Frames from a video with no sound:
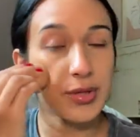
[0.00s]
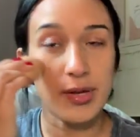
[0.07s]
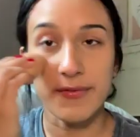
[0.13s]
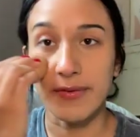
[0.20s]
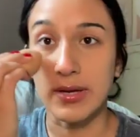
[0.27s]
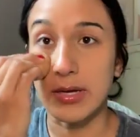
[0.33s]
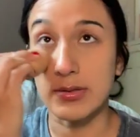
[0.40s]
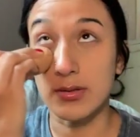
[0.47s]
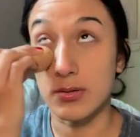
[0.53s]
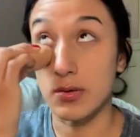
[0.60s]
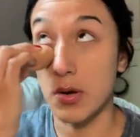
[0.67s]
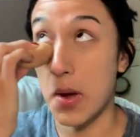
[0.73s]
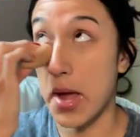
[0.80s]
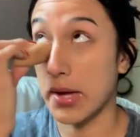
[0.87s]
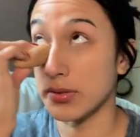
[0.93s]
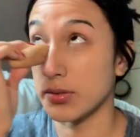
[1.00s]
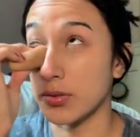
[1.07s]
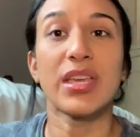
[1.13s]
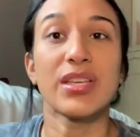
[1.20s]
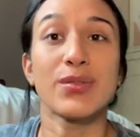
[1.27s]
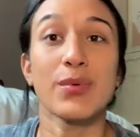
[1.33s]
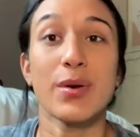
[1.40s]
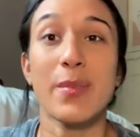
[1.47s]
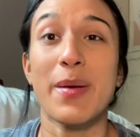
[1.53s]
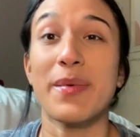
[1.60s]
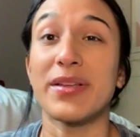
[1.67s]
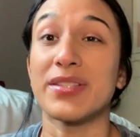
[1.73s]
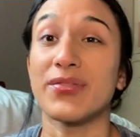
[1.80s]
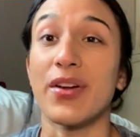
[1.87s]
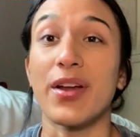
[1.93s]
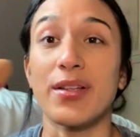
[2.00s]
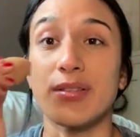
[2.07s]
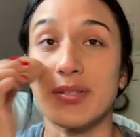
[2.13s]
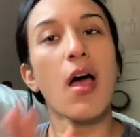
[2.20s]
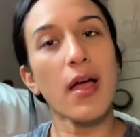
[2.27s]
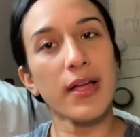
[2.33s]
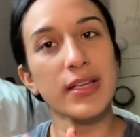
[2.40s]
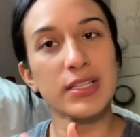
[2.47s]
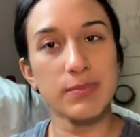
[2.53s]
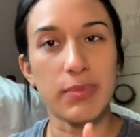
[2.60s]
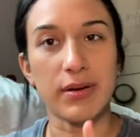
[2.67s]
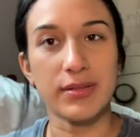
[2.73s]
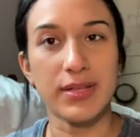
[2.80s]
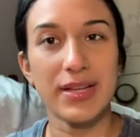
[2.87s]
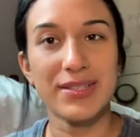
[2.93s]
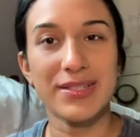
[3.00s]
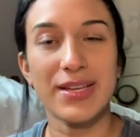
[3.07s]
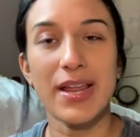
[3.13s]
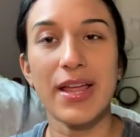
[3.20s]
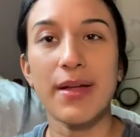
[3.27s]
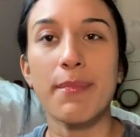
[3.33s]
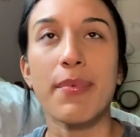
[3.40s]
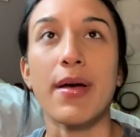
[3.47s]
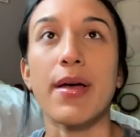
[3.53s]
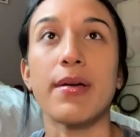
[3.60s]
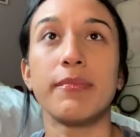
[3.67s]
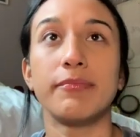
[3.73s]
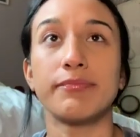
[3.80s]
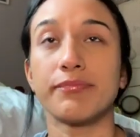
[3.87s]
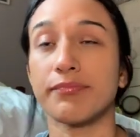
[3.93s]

If you guys don't know Axel, he's one of my best friends. Not his birthday today, but